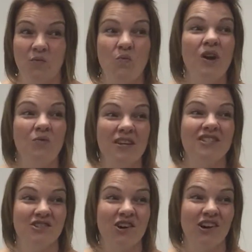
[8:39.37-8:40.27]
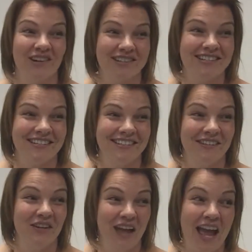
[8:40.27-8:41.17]
when we start.
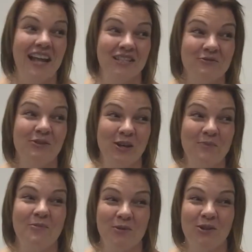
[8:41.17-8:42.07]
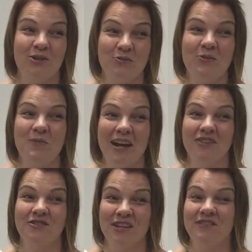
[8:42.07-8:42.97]
And it's really important to remind
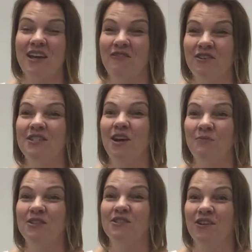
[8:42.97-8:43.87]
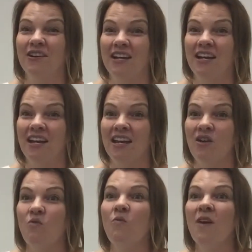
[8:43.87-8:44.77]
ourselves every time we start eating,
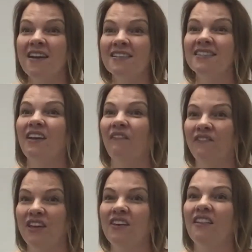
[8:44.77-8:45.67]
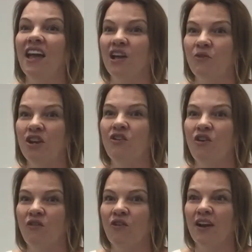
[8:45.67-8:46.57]
what does it feel like when you
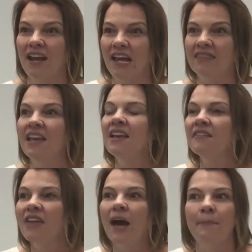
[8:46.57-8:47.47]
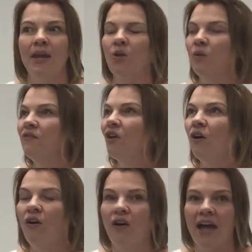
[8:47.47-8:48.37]
overeat? Think of that meal. We've
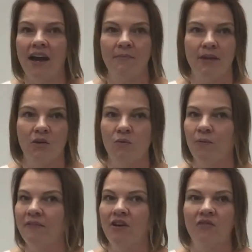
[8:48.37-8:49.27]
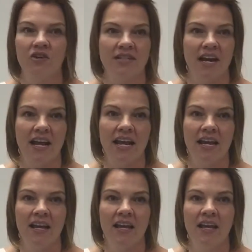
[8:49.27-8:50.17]
all had a meal where we've overdone it.